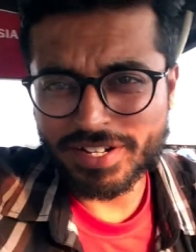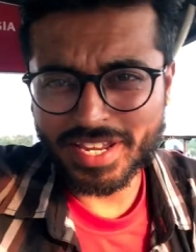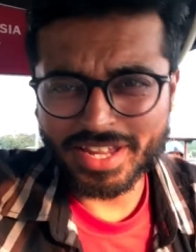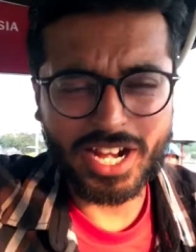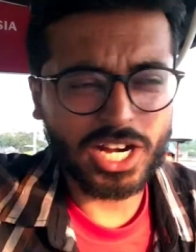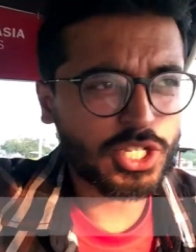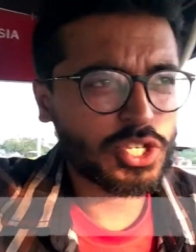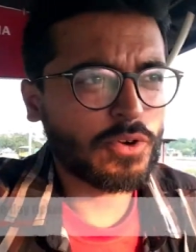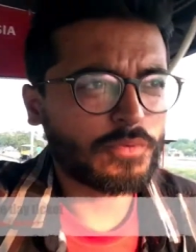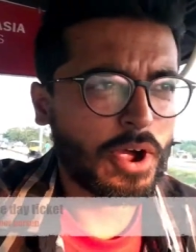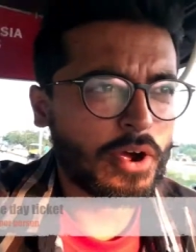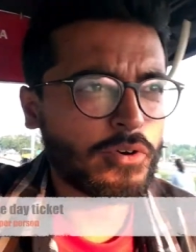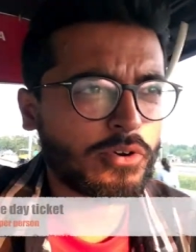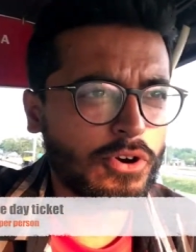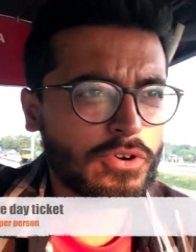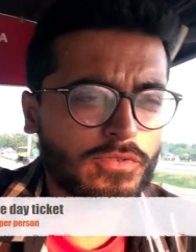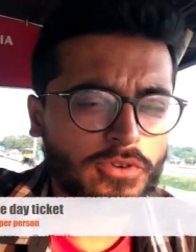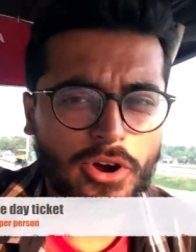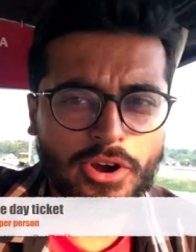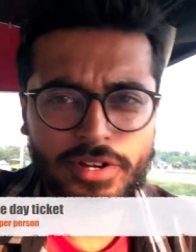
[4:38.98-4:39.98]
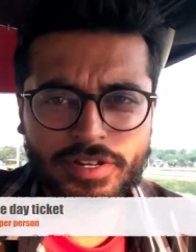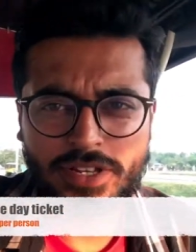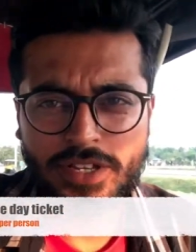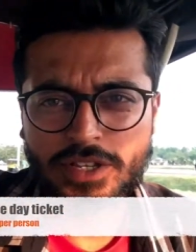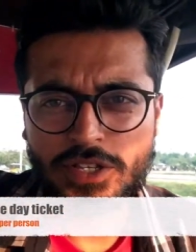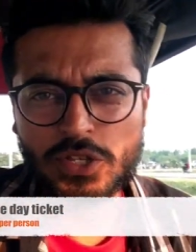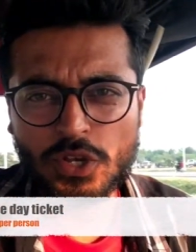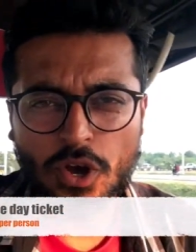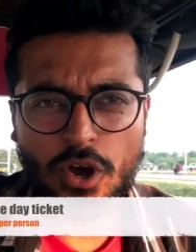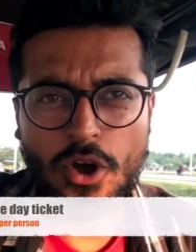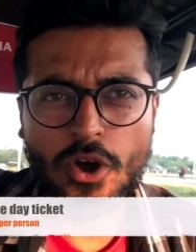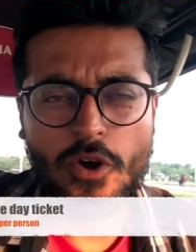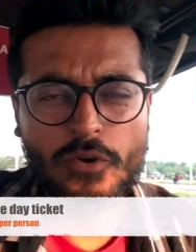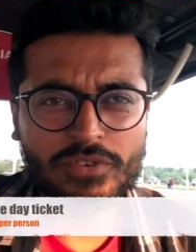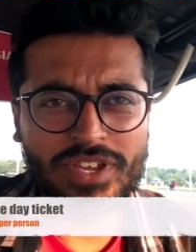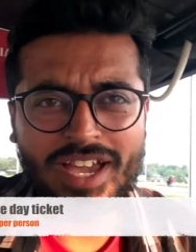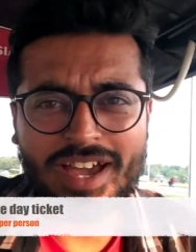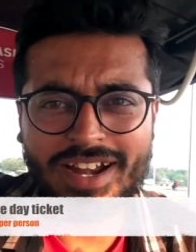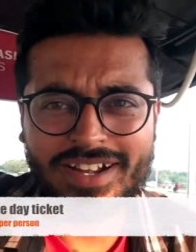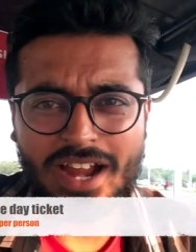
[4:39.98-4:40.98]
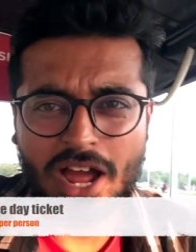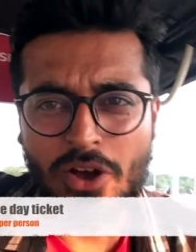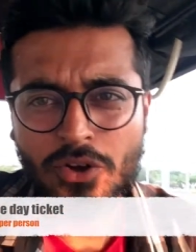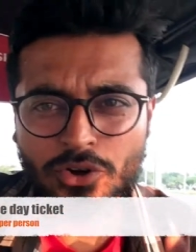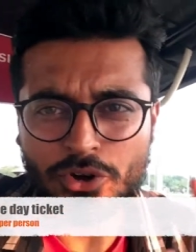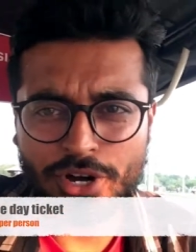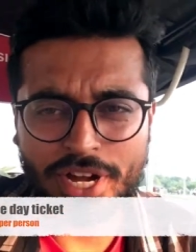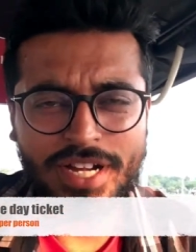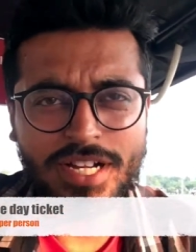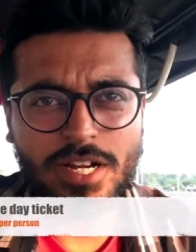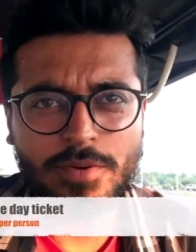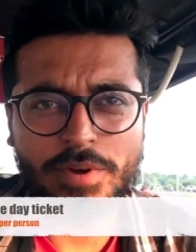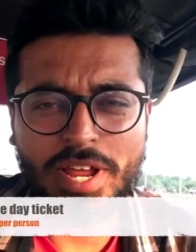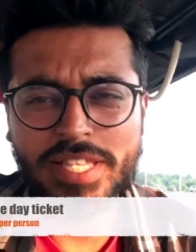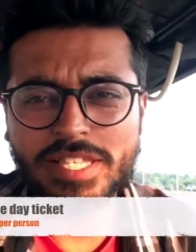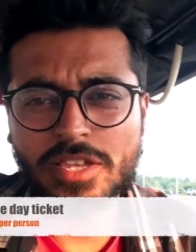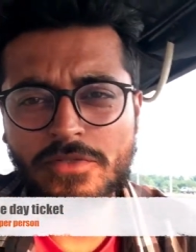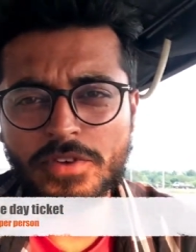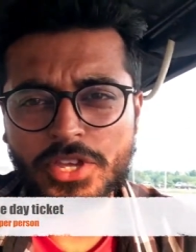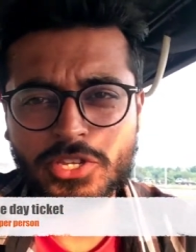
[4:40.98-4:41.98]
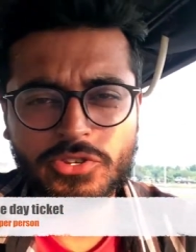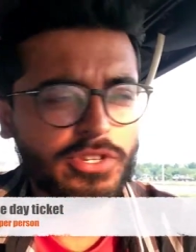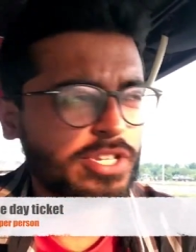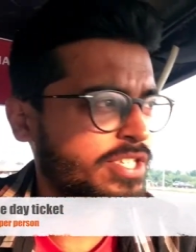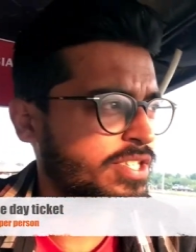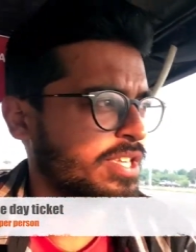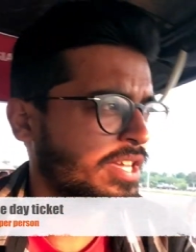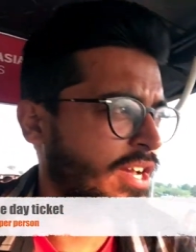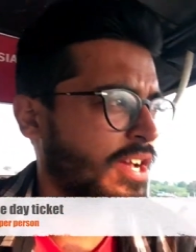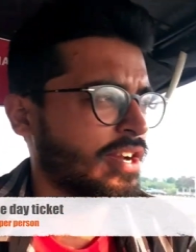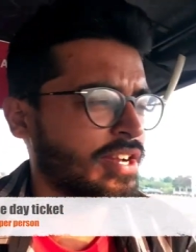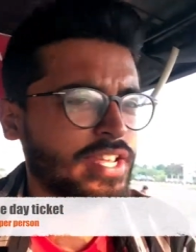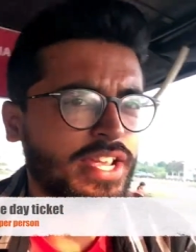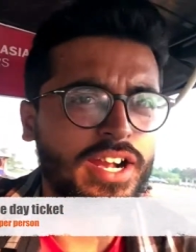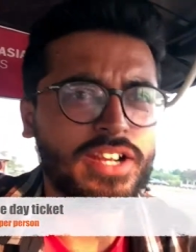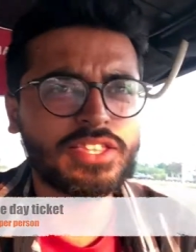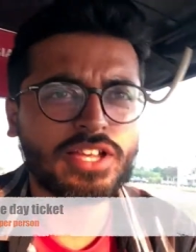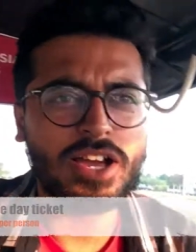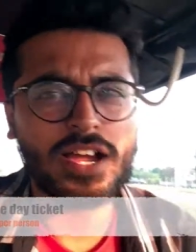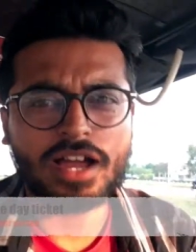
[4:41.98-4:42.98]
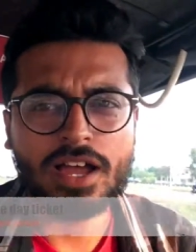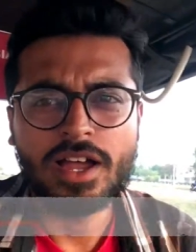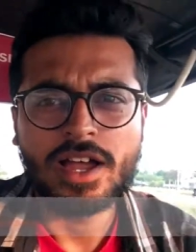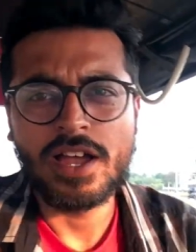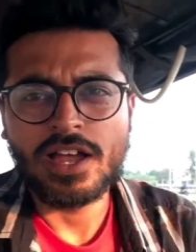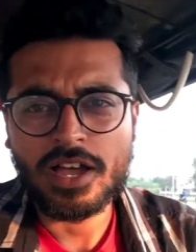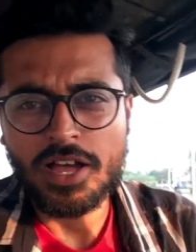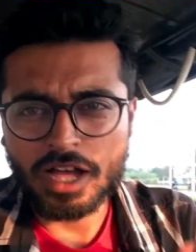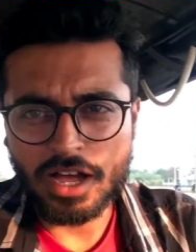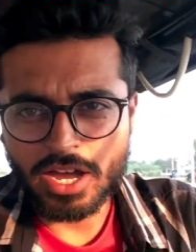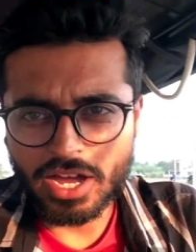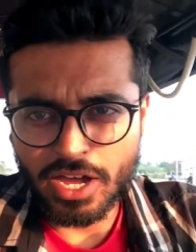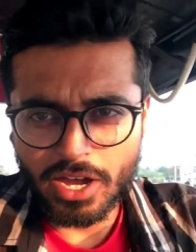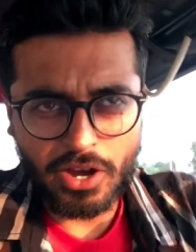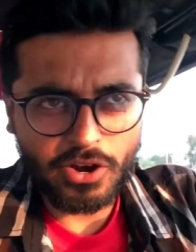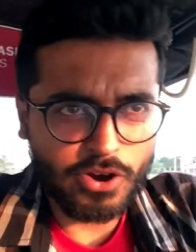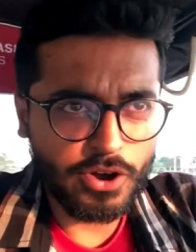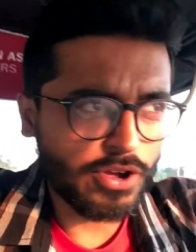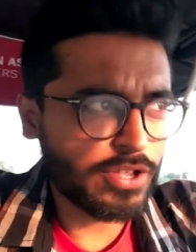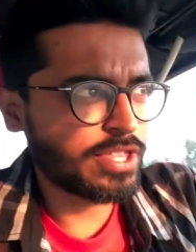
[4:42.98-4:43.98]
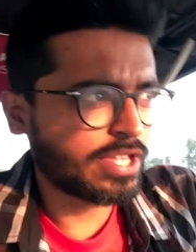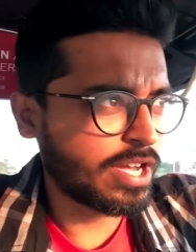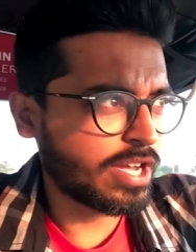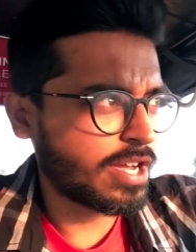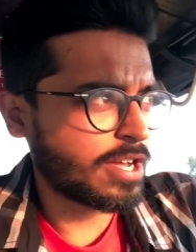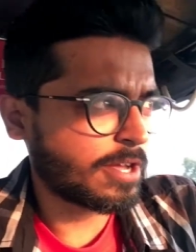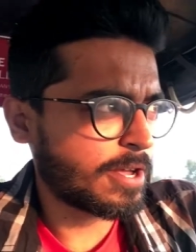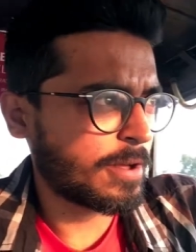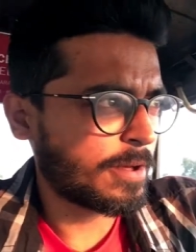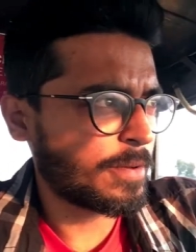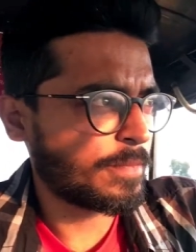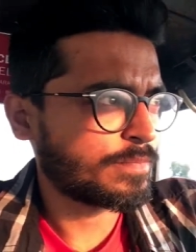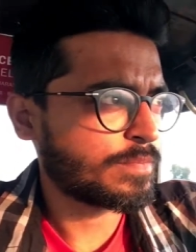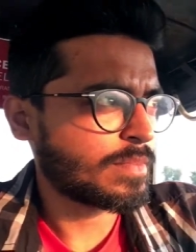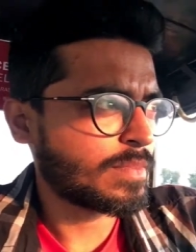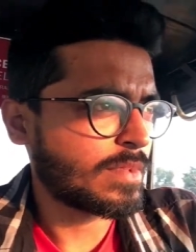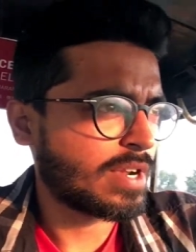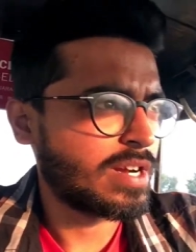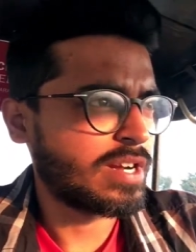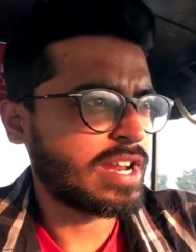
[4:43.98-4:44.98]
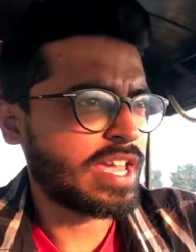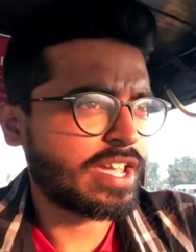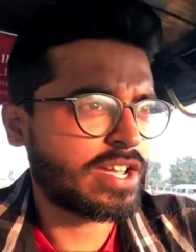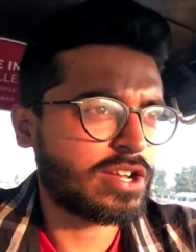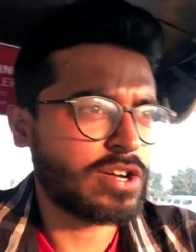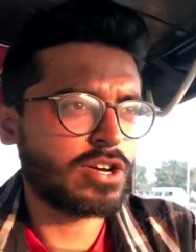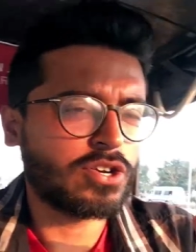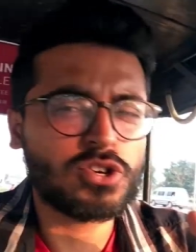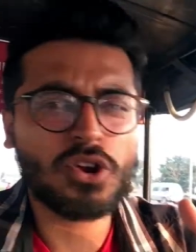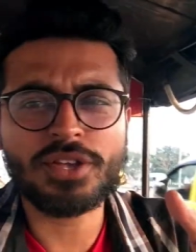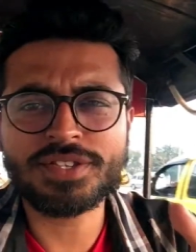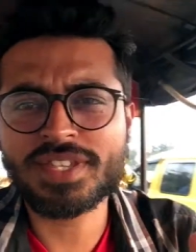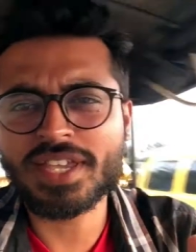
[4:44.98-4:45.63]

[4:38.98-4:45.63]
the tickets of Angkor Wat, so we are at Angkor Enterprises, which is uh, near the uh, on the uh, like uh, cross